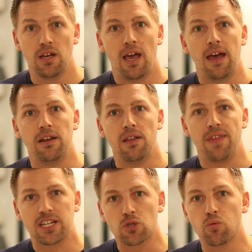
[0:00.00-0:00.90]
And
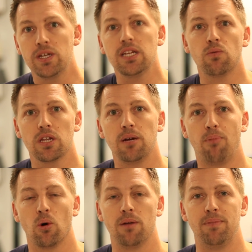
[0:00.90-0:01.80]
that's really, really
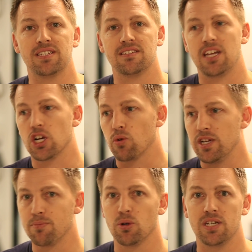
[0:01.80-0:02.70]
important in business, and it
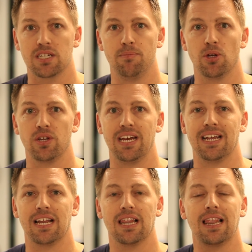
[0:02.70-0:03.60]
creates predictability, and
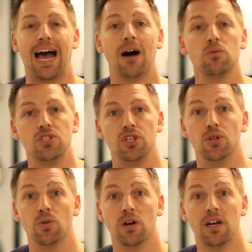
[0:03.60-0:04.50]
it allows
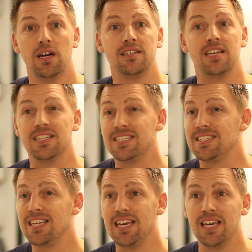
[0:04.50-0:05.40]
you to
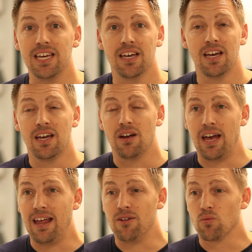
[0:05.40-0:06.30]
see
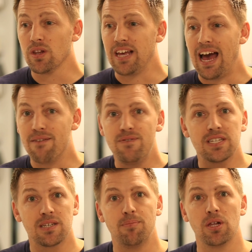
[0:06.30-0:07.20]
and really have
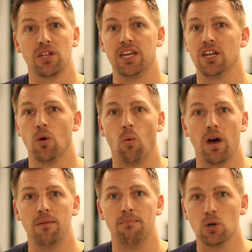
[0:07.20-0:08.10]
visibility into
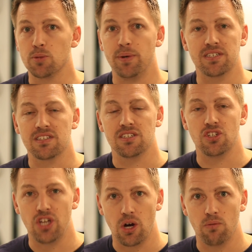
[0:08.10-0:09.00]
what most businesses
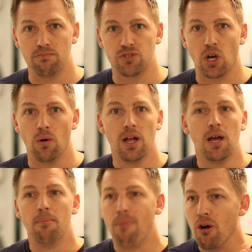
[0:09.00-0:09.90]
don't. So
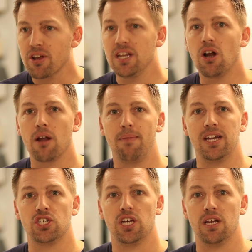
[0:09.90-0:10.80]
marketing
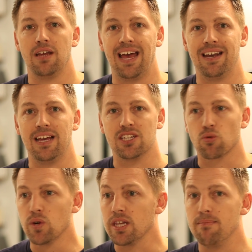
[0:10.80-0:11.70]
automation, and it's
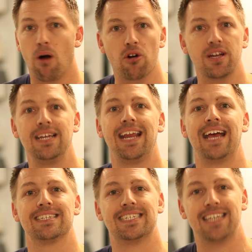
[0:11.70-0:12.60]
really marketing
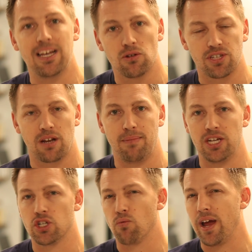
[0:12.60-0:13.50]
and sales
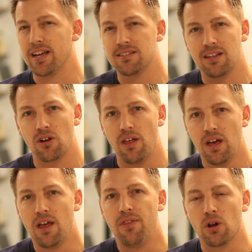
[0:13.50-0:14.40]
automation, right? Because
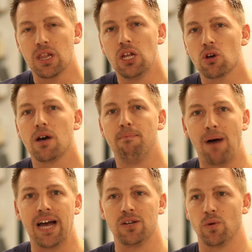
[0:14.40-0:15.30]
they're a little
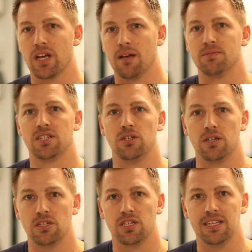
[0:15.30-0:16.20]
combined when it comes
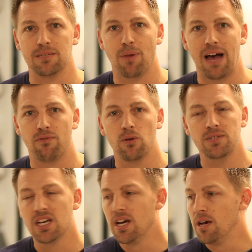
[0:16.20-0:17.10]
to these platforms,
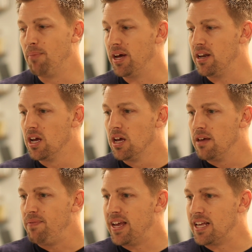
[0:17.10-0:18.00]
but
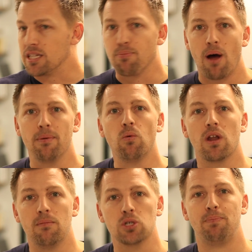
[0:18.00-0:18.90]
it's probably one of
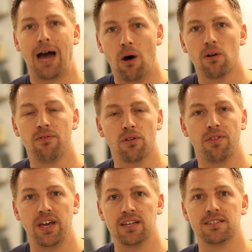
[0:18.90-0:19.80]
the most powerful
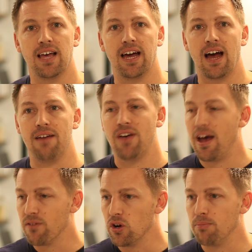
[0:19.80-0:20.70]
things that I've
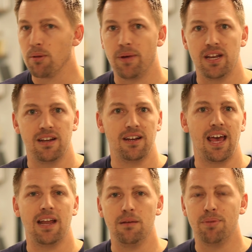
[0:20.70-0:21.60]
ever implemented into
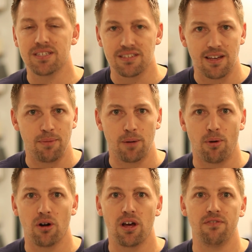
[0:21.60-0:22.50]
any business I've been a
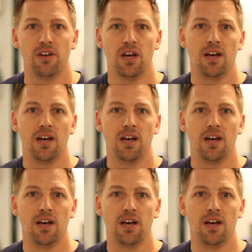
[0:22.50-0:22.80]
part of.